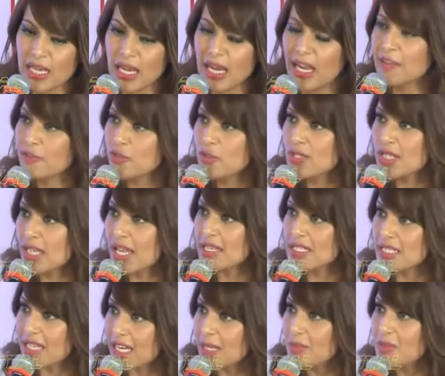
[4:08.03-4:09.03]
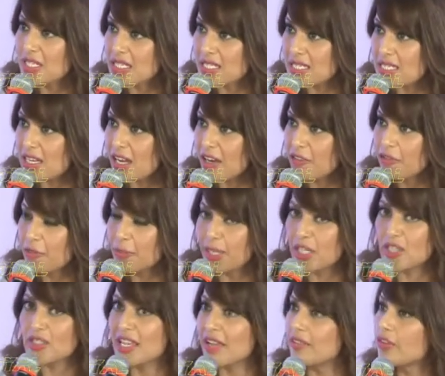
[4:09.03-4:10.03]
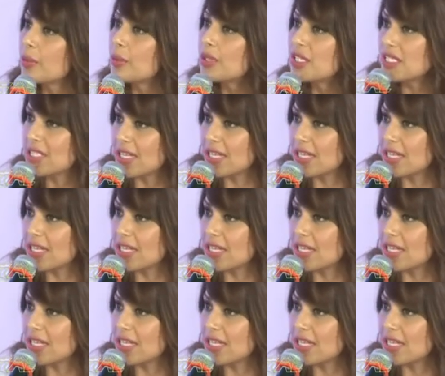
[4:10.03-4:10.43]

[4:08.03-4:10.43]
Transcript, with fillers: I have to say, at times it's tough because everybody